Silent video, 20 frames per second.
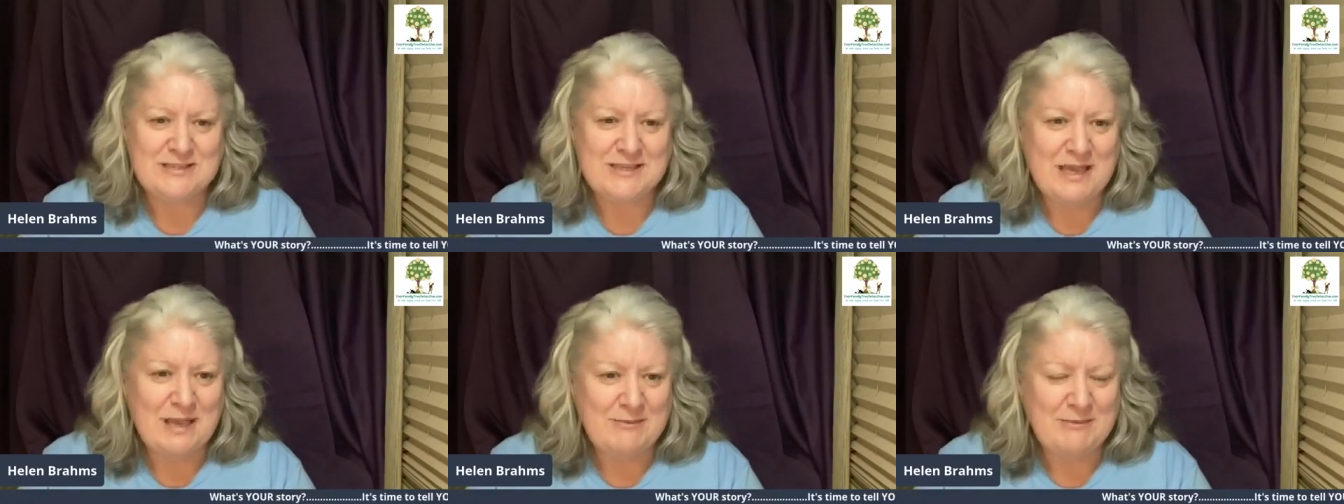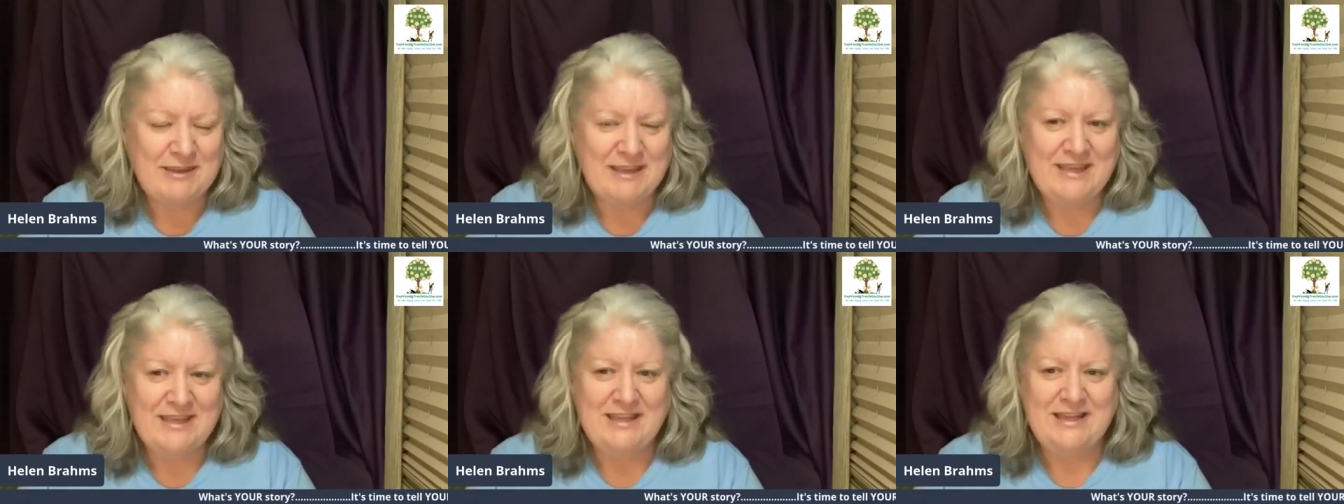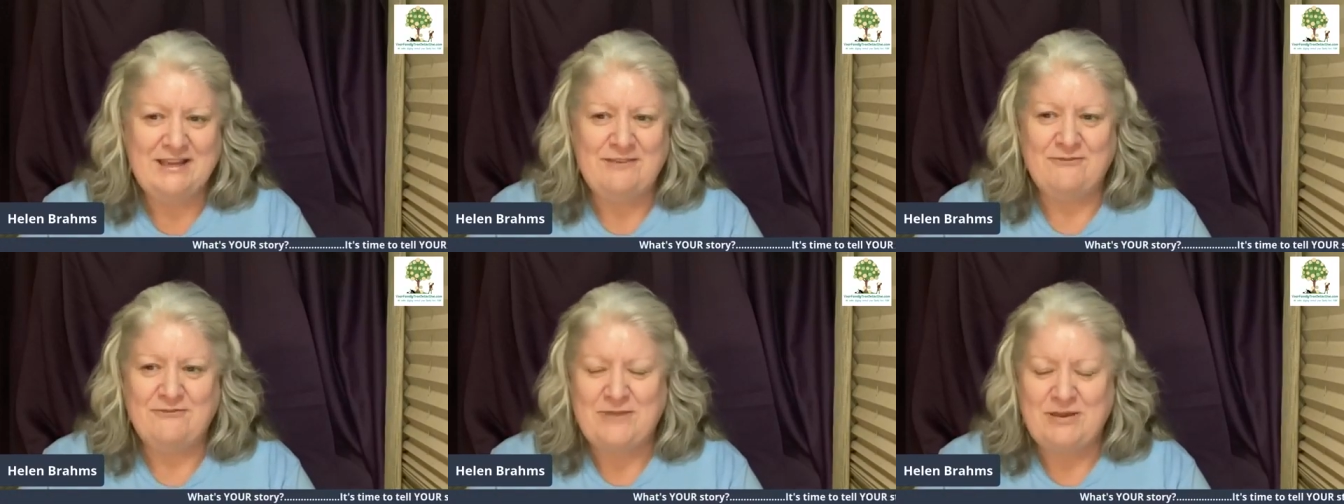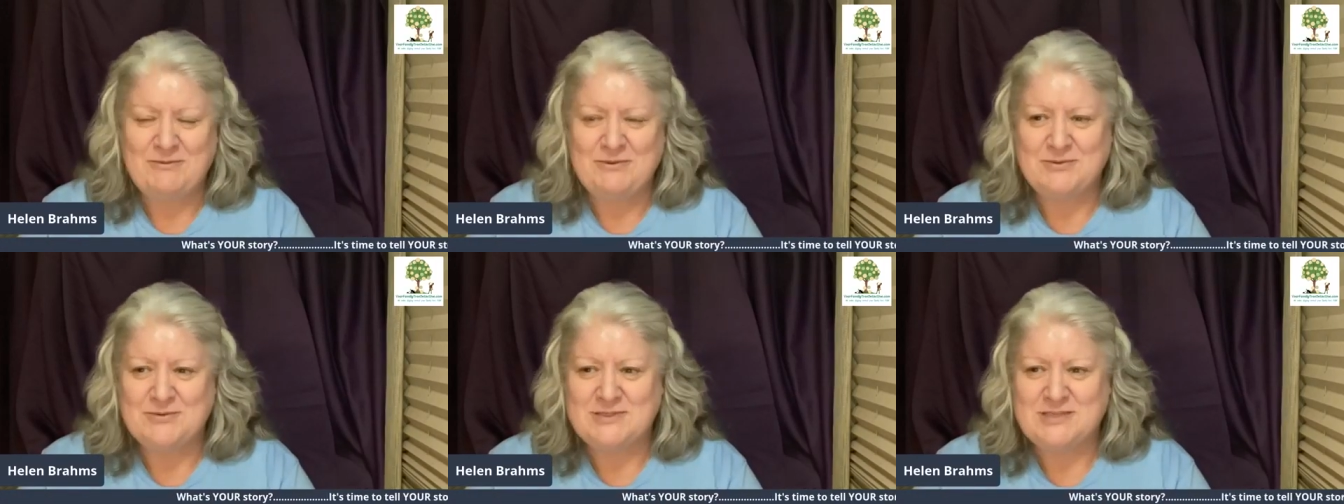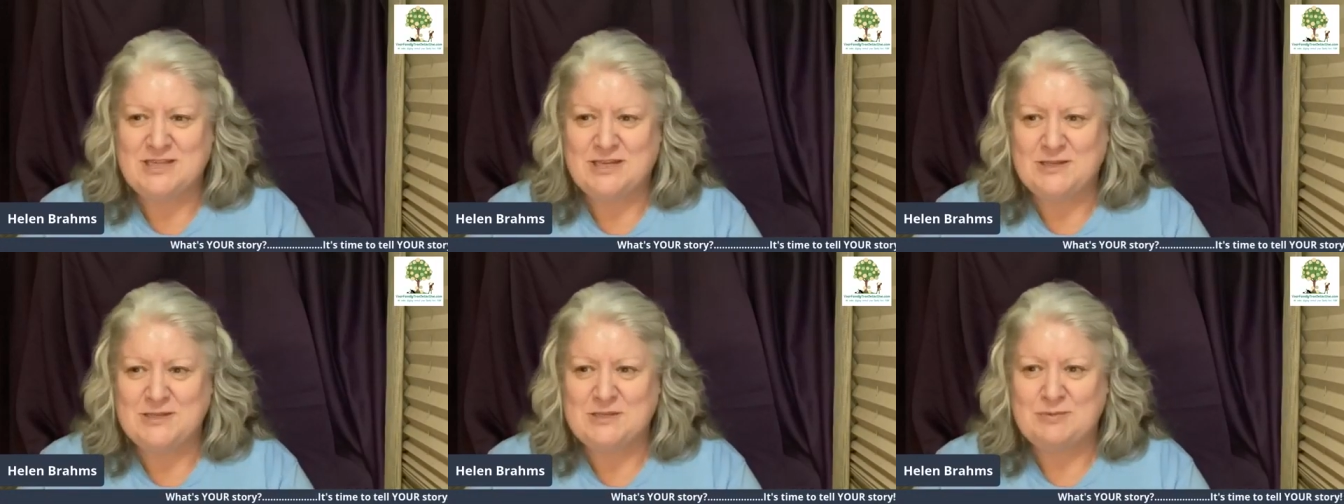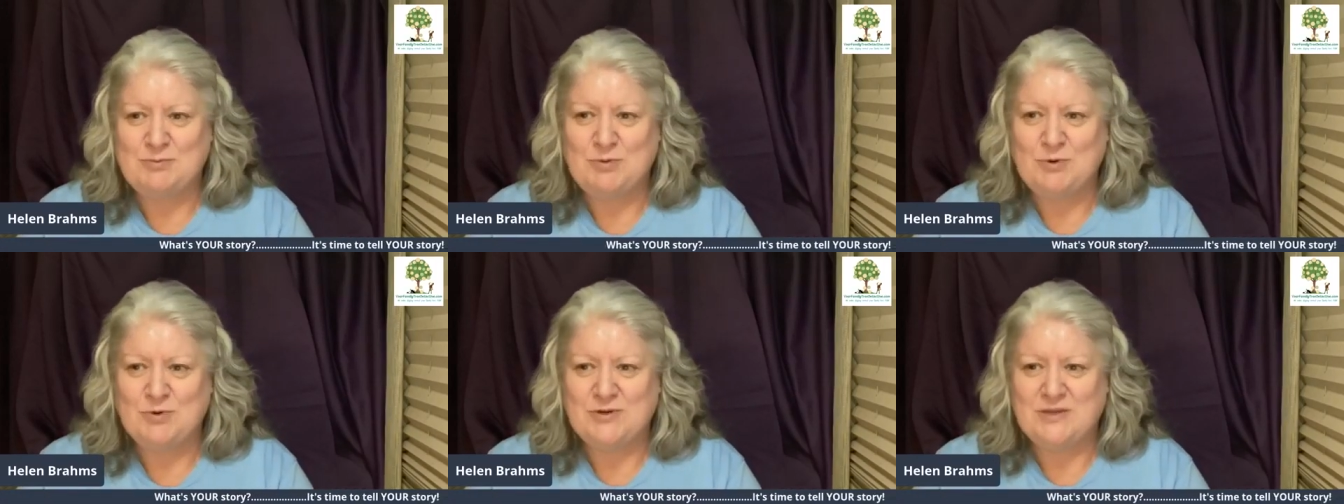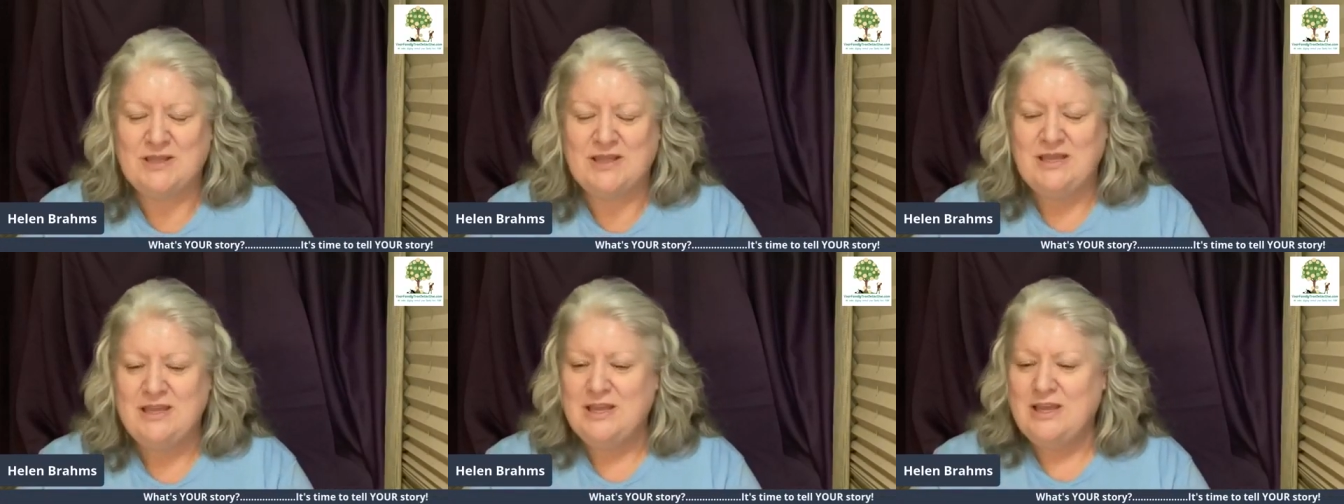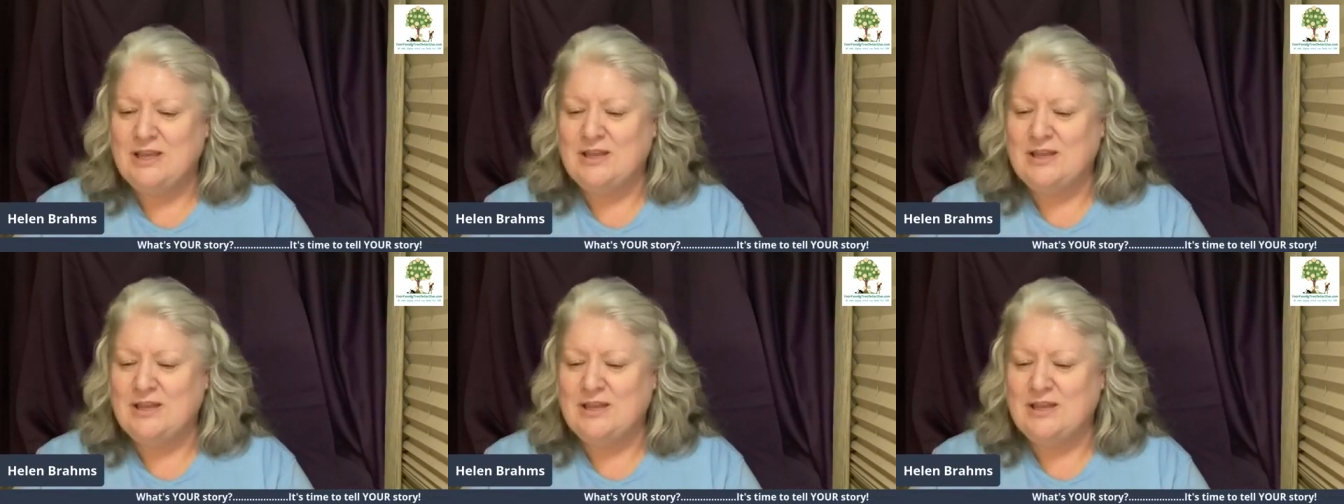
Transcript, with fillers: coming in, and family was there to support it.